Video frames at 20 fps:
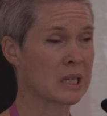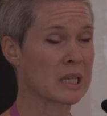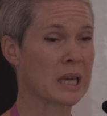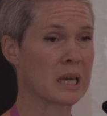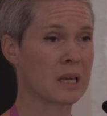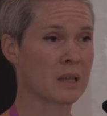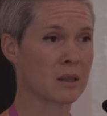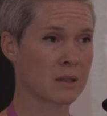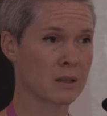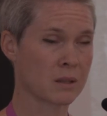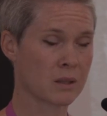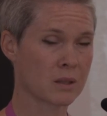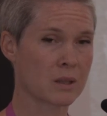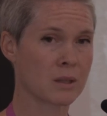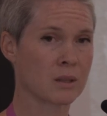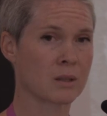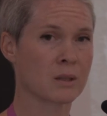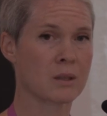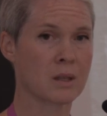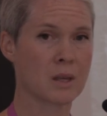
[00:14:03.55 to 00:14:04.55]
getting
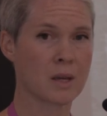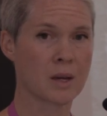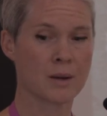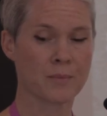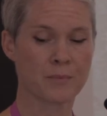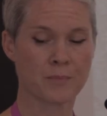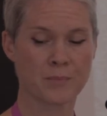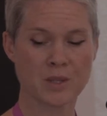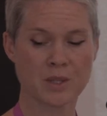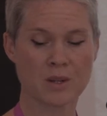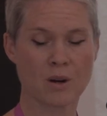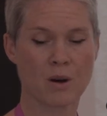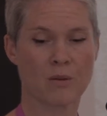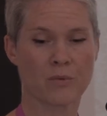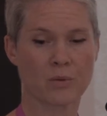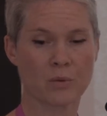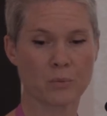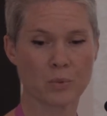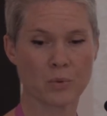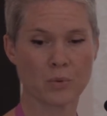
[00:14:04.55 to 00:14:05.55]
the
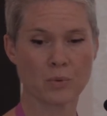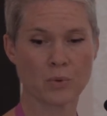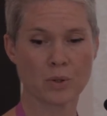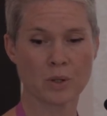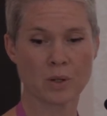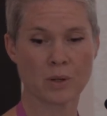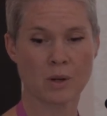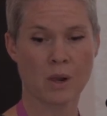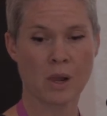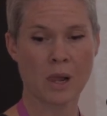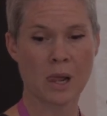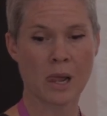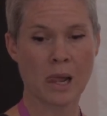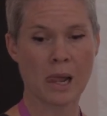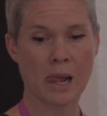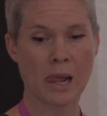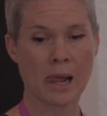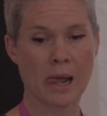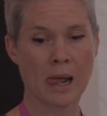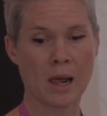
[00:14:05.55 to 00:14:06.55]
staff on board,
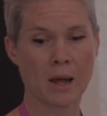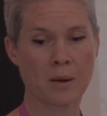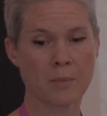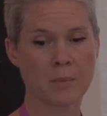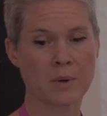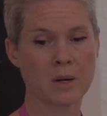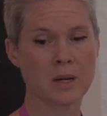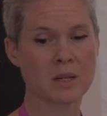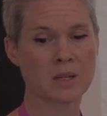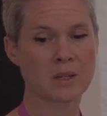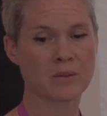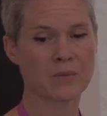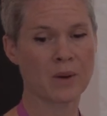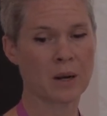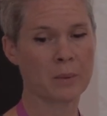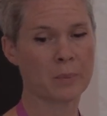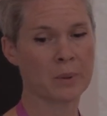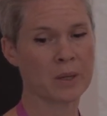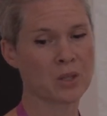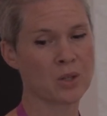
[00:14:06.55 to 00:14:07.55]
and
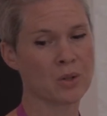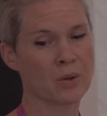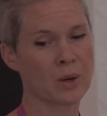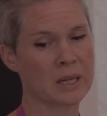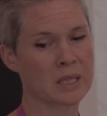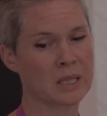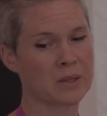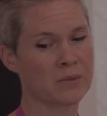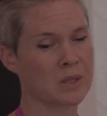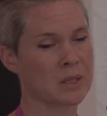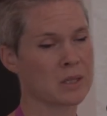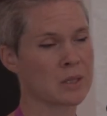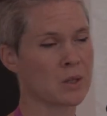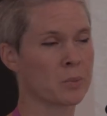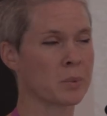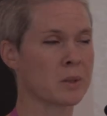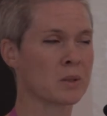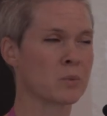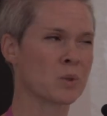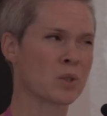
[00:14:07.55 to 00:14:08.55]
developing new activities and
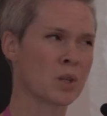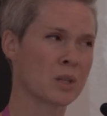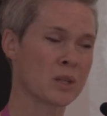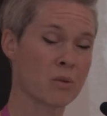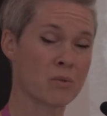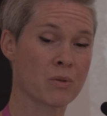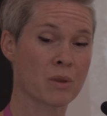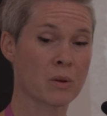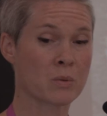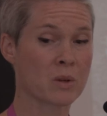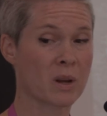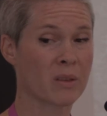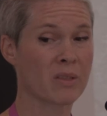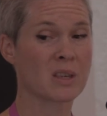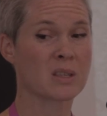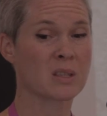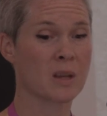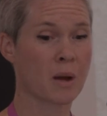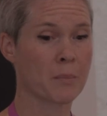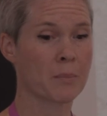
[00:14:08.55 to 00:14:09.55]
topics, which I don't think
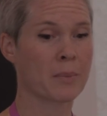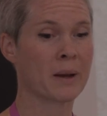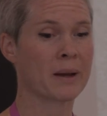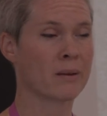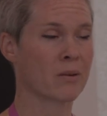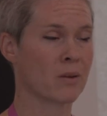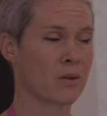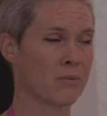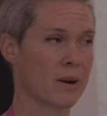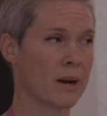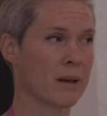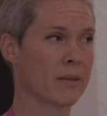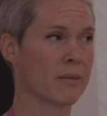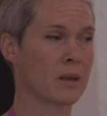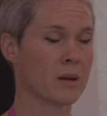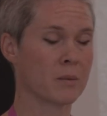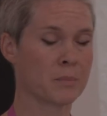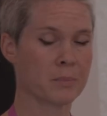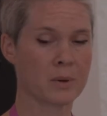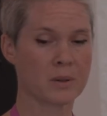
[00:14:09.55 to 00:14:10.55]
nothing's come back around
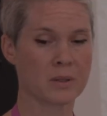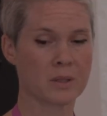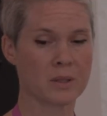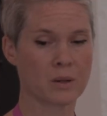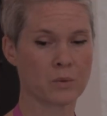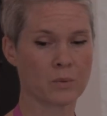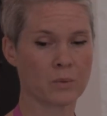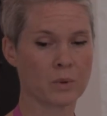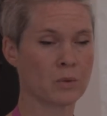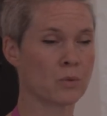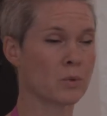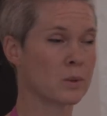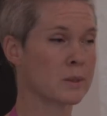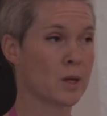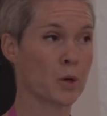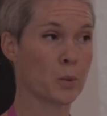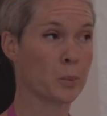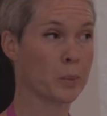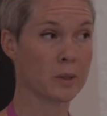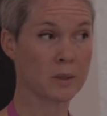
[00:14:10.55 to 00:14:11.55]
that, but we're always
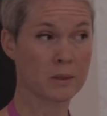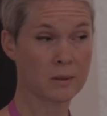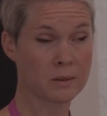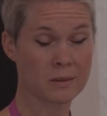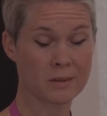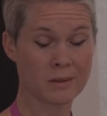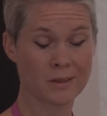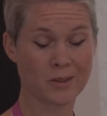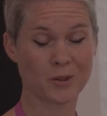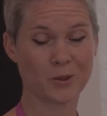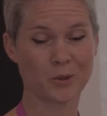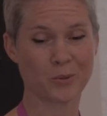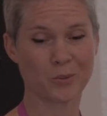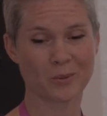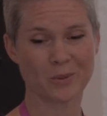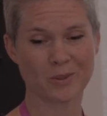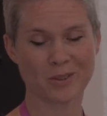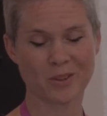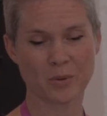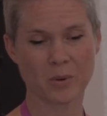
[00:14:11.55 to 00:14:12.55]
open
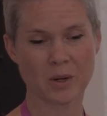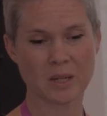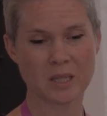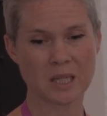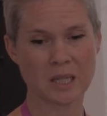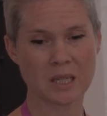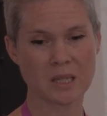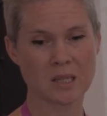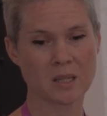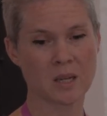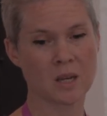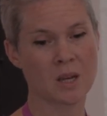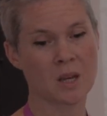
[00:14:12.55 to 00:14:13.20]
to new ideas.